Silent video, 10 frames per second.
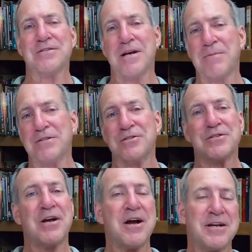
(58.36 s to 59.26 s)
out by
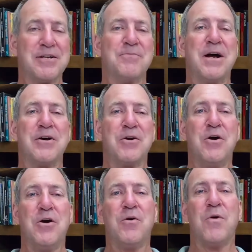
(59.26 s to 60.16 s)
just talking about
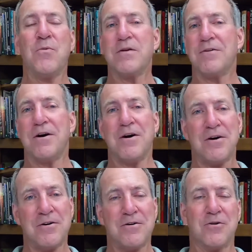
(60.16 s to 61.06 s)
what we've
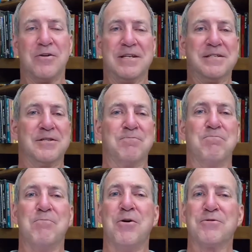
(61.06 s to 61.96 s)
all, or at least the
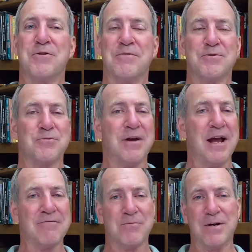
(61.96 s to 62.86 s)
most of us,
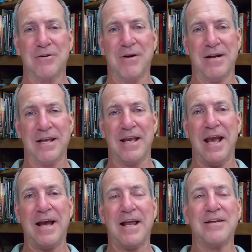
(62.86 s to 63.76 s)
ever been around a
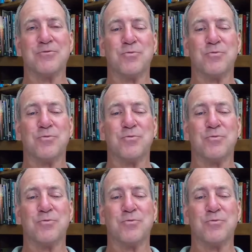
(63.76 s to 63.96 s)
cat has